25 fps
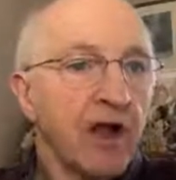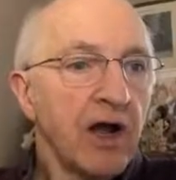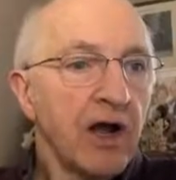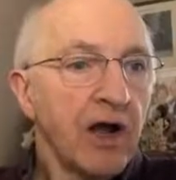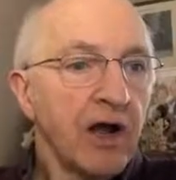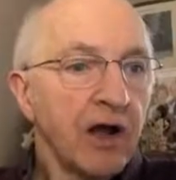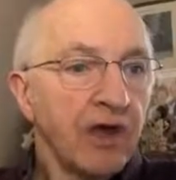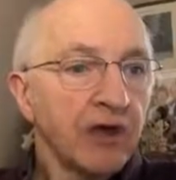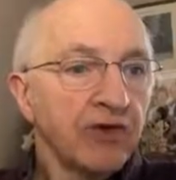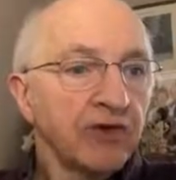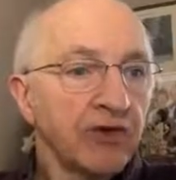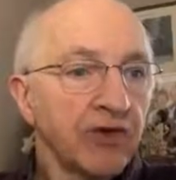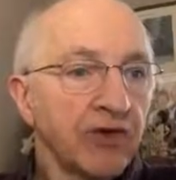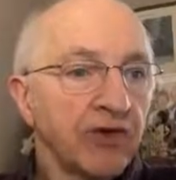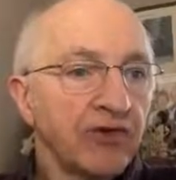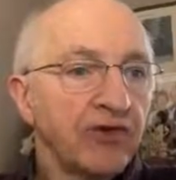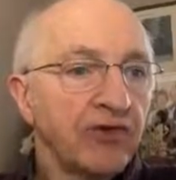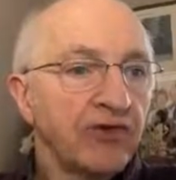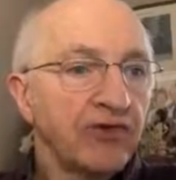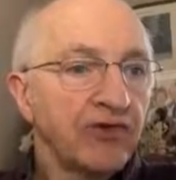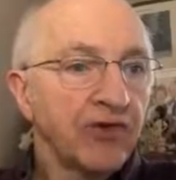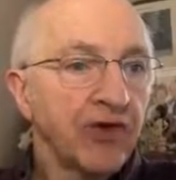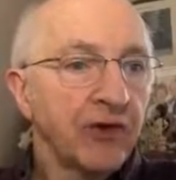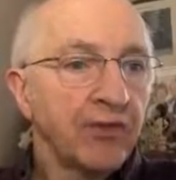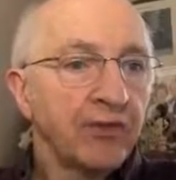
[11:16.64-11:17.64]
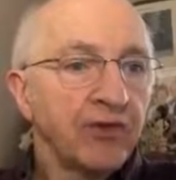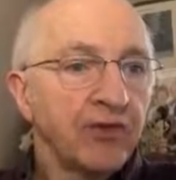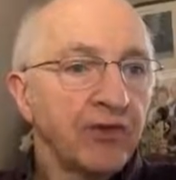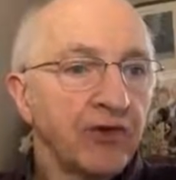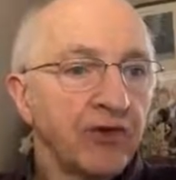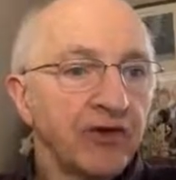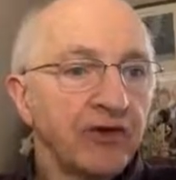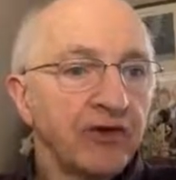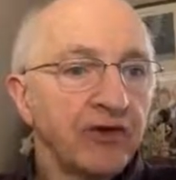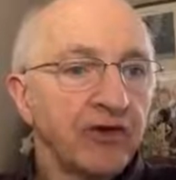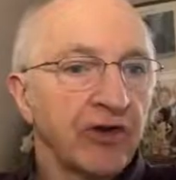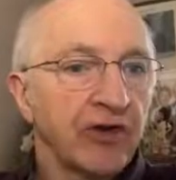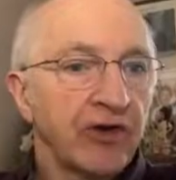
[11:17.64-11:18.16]
So this is James
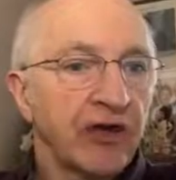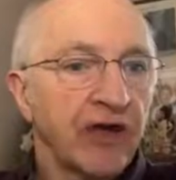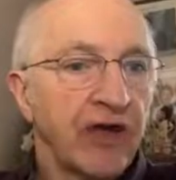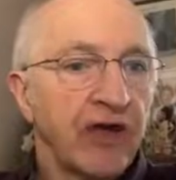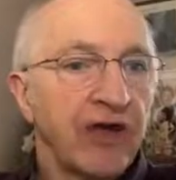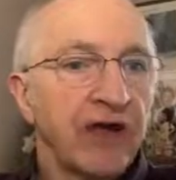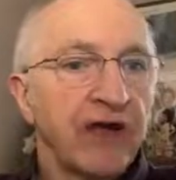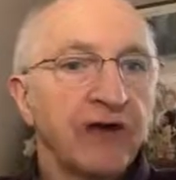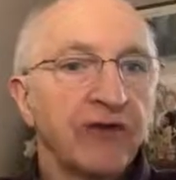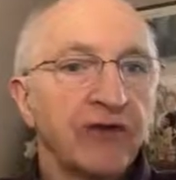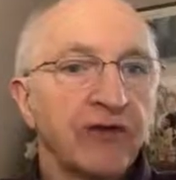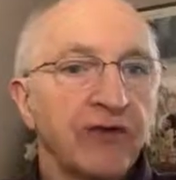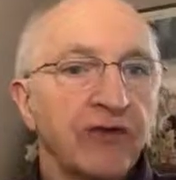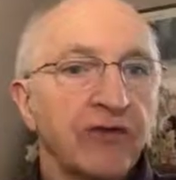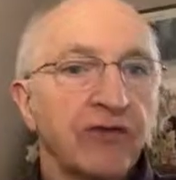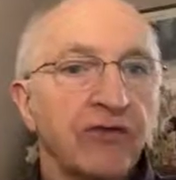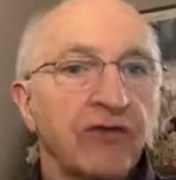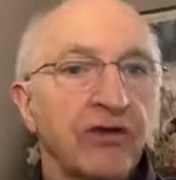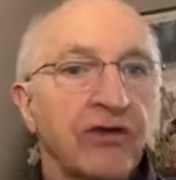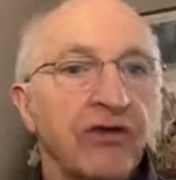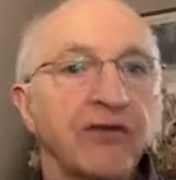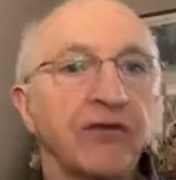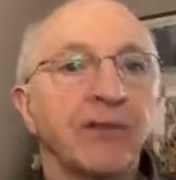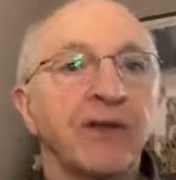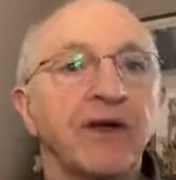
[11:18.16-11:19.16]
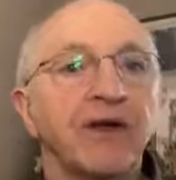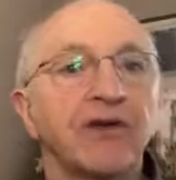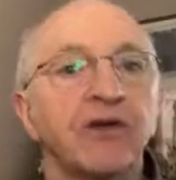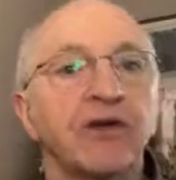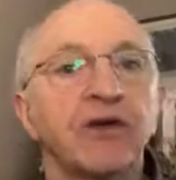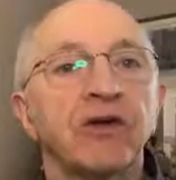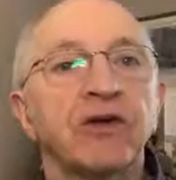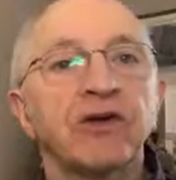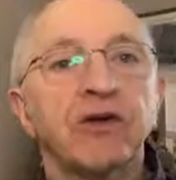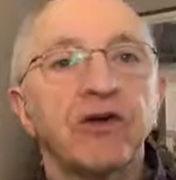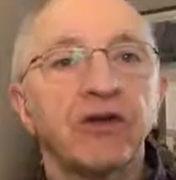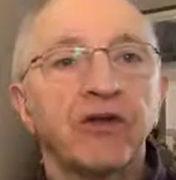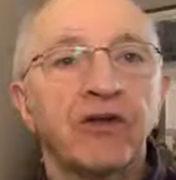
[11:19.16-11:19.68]
Foster and Careers Matter.
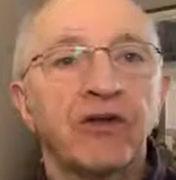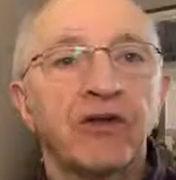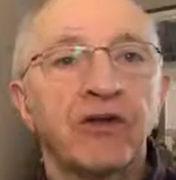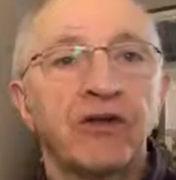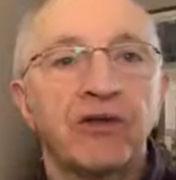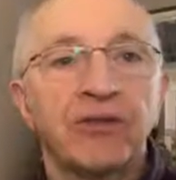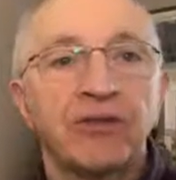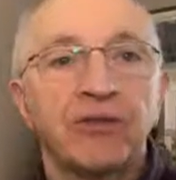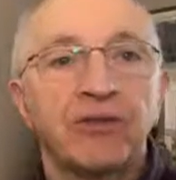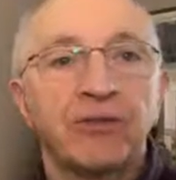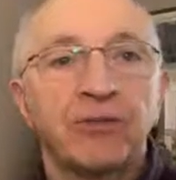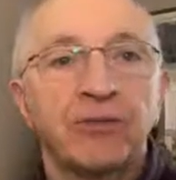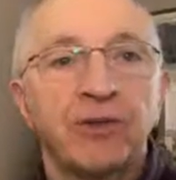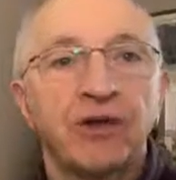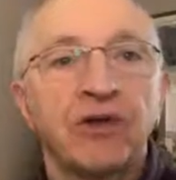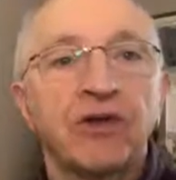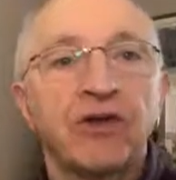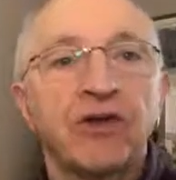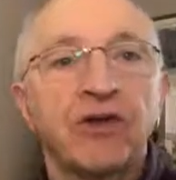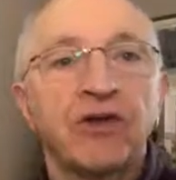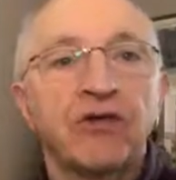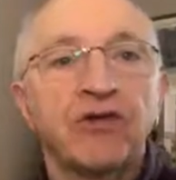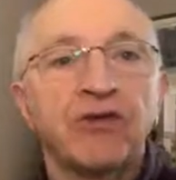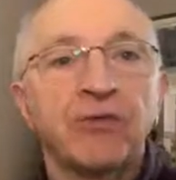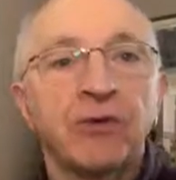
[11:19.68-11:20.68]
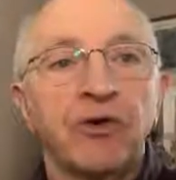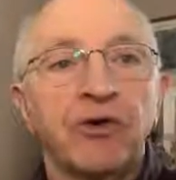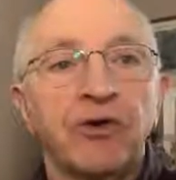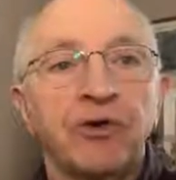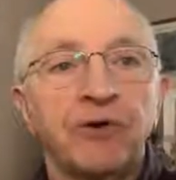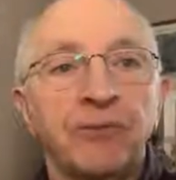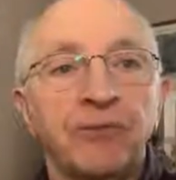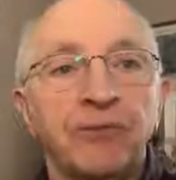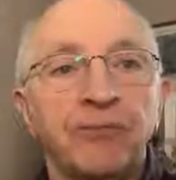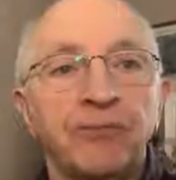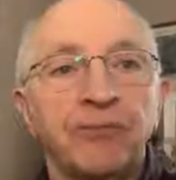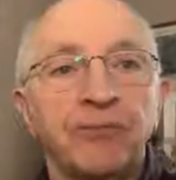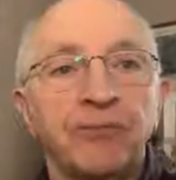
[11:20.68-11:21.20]
Speak again tomorrow.